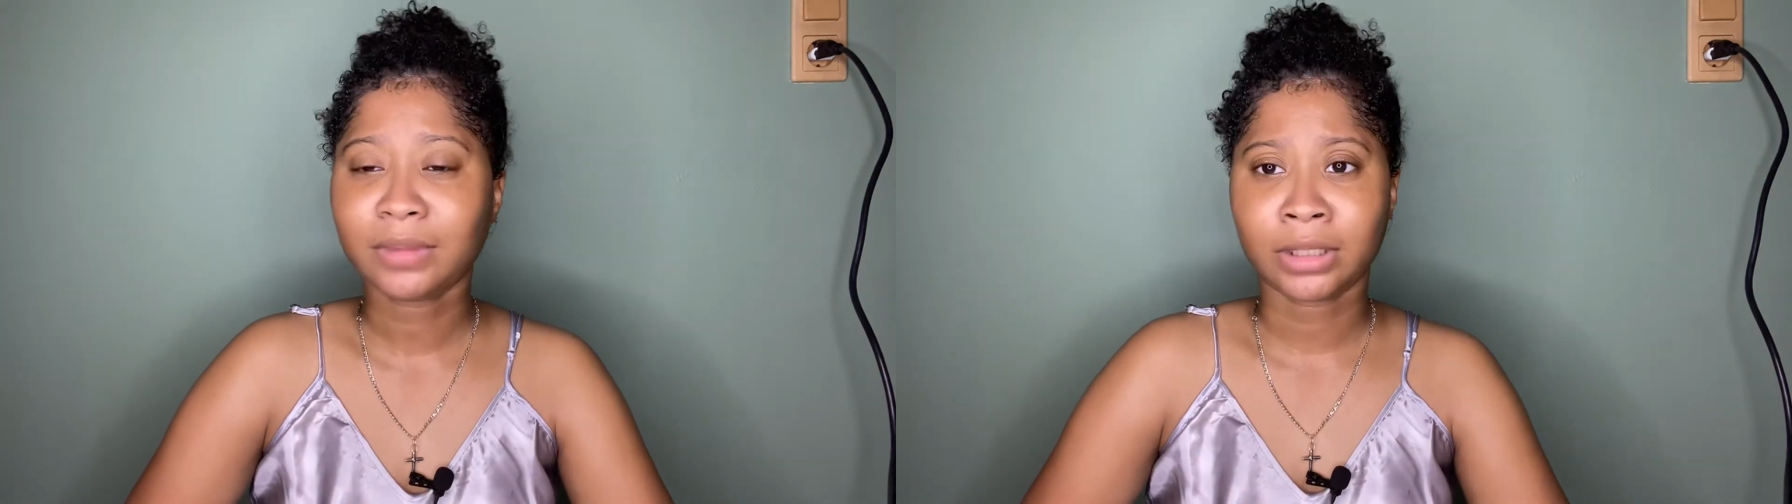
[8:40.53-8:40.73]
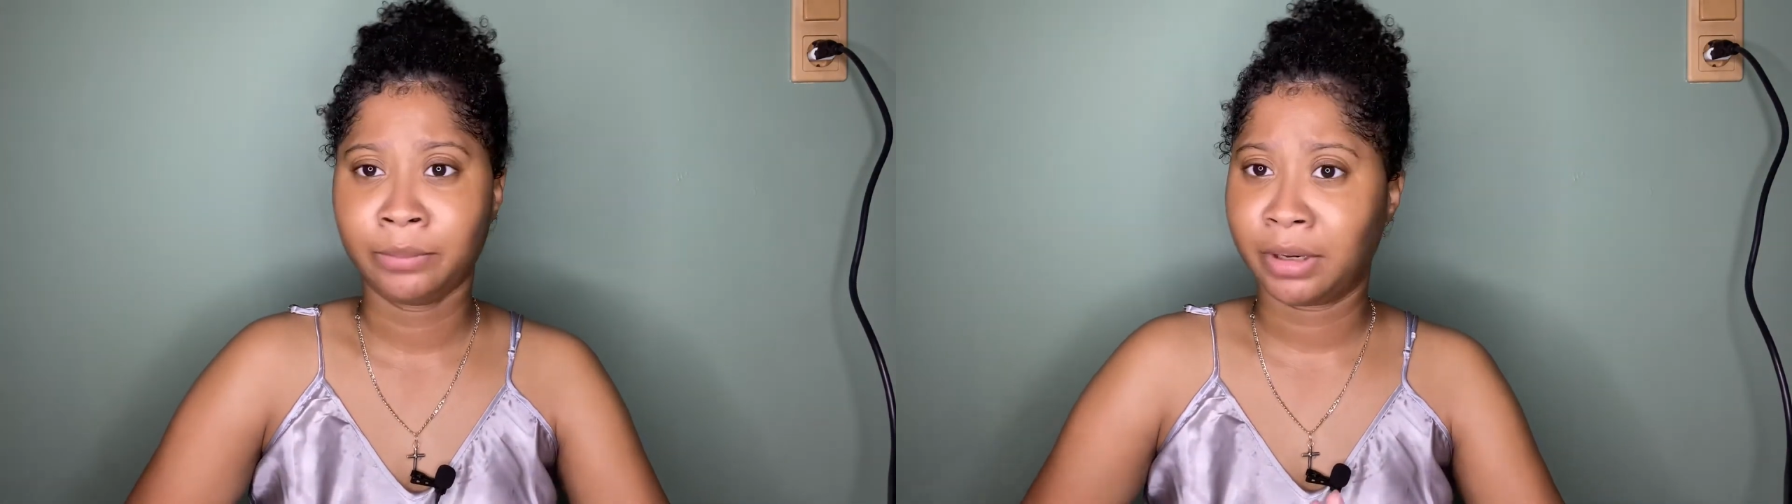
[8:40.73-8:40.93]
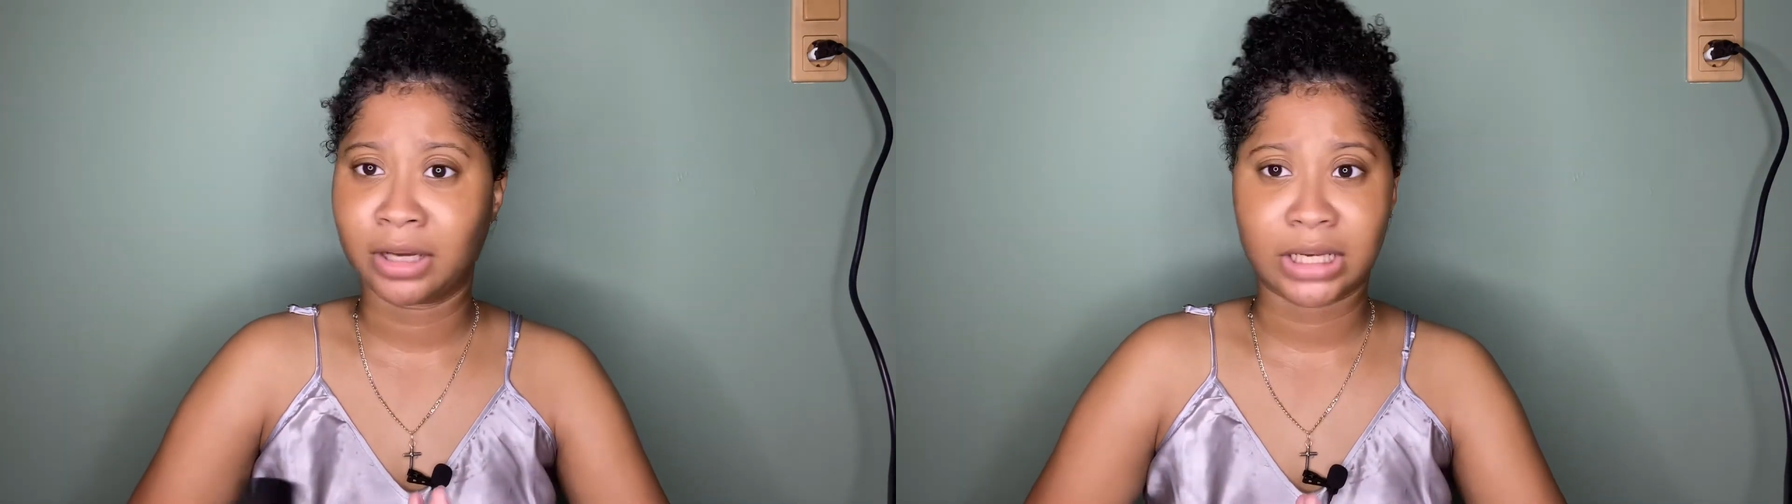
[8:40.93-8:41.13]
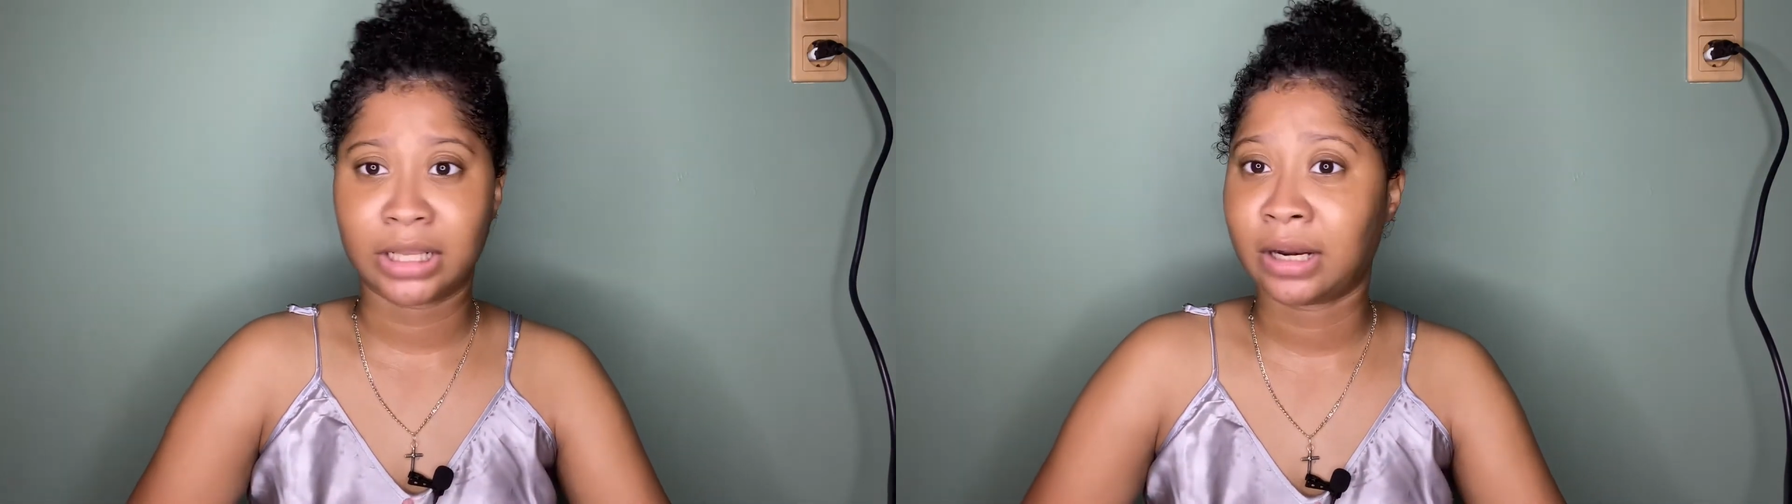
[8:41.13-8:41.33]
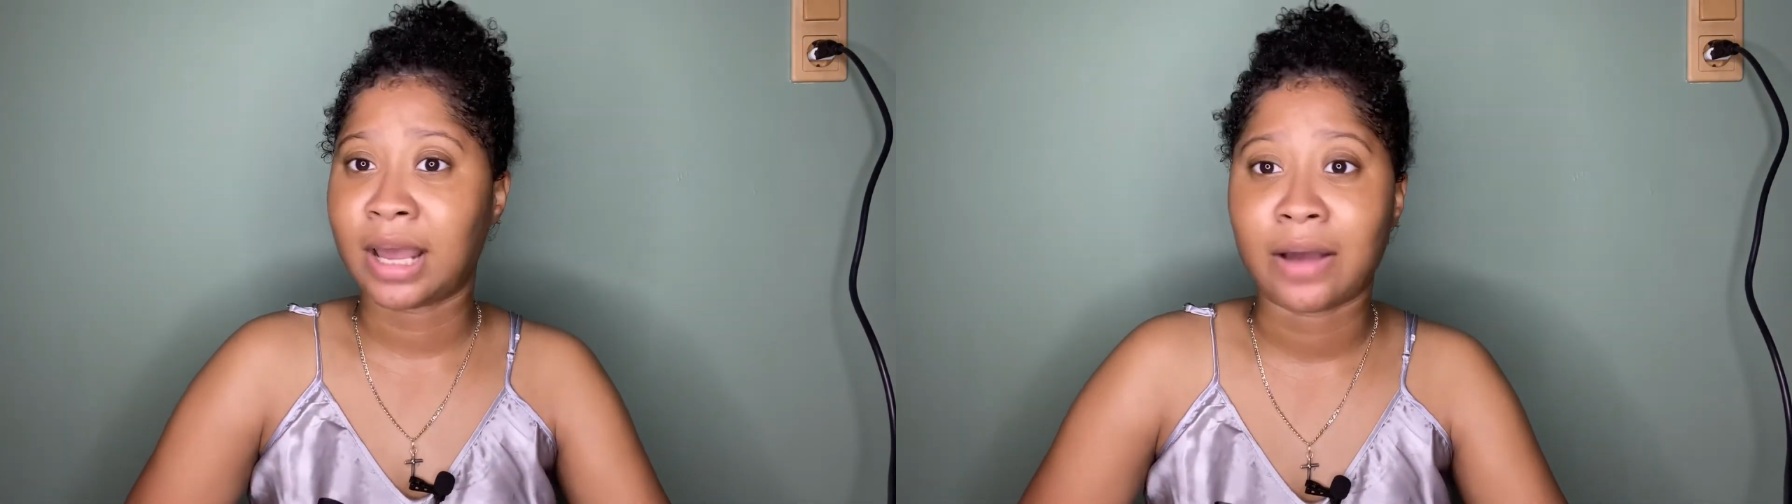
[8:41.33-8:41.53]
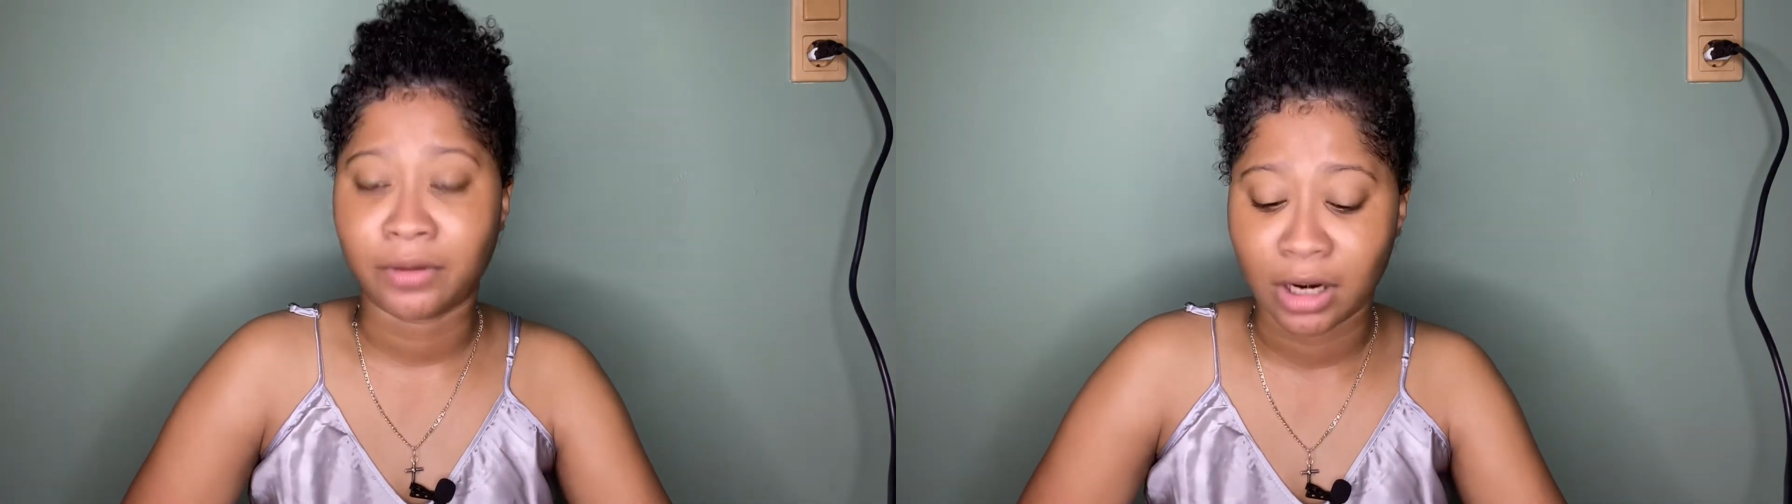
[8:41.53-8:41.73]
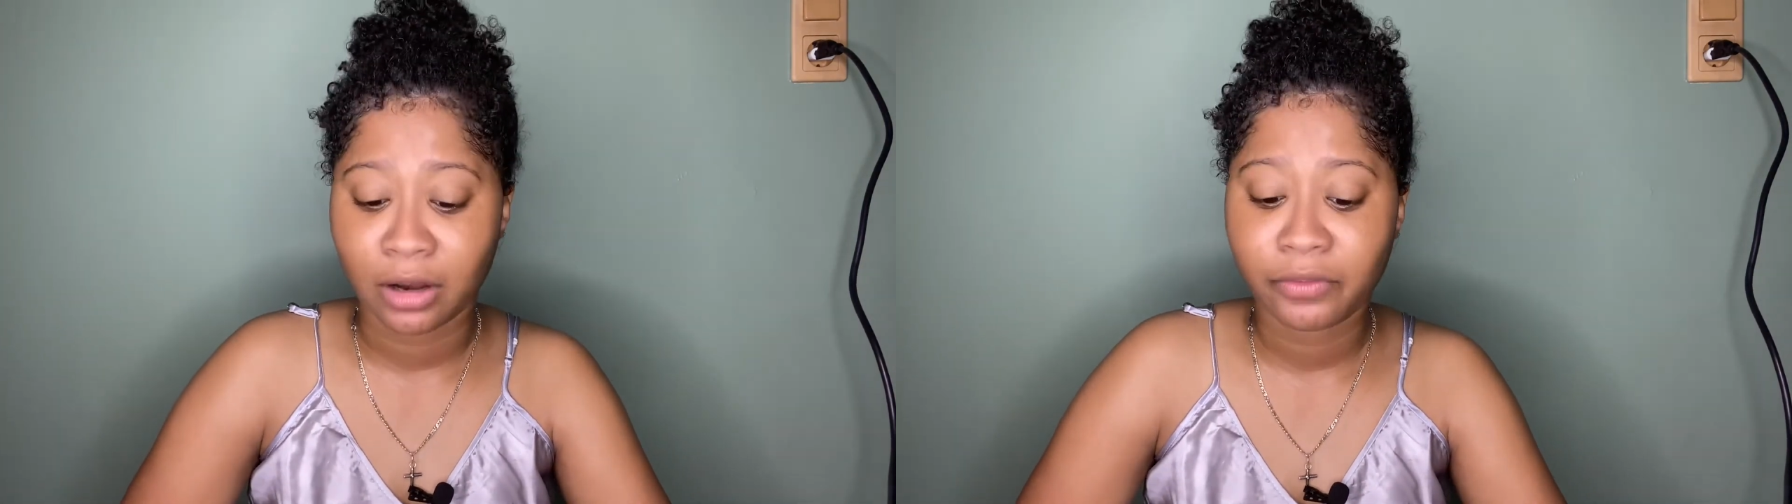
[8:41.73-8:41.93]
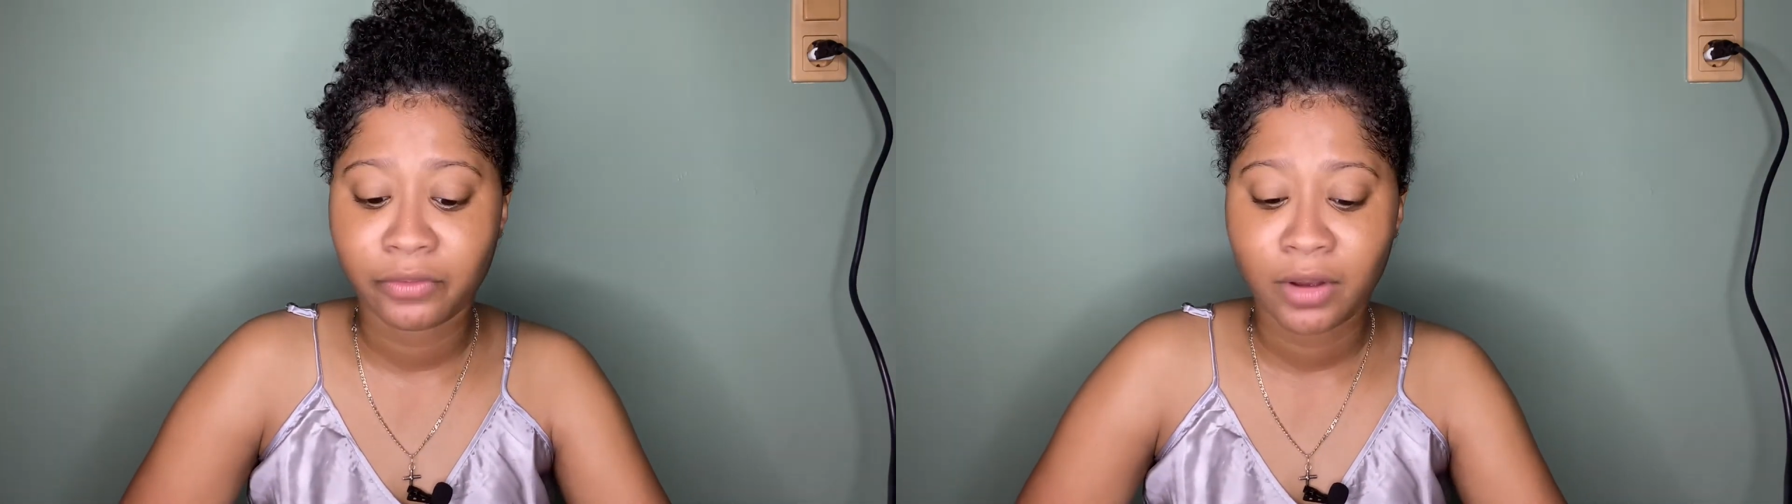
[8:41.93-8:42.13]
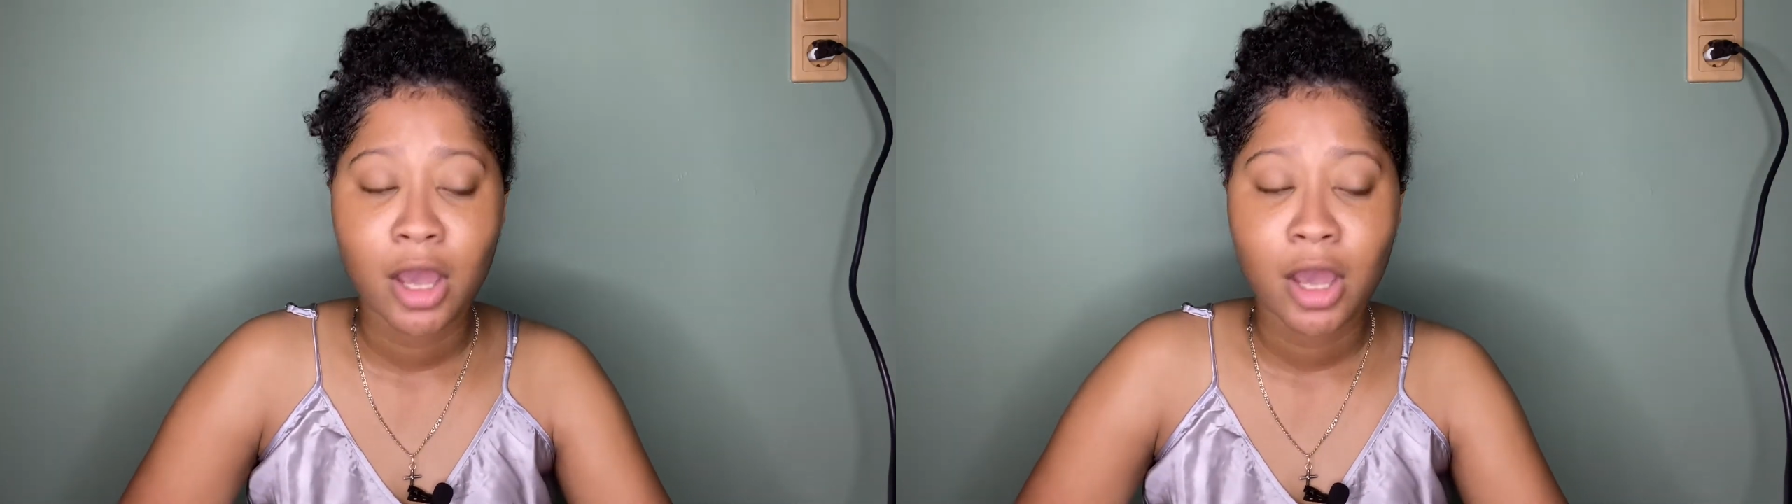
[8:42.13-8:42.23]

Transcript: because I didn't have enough.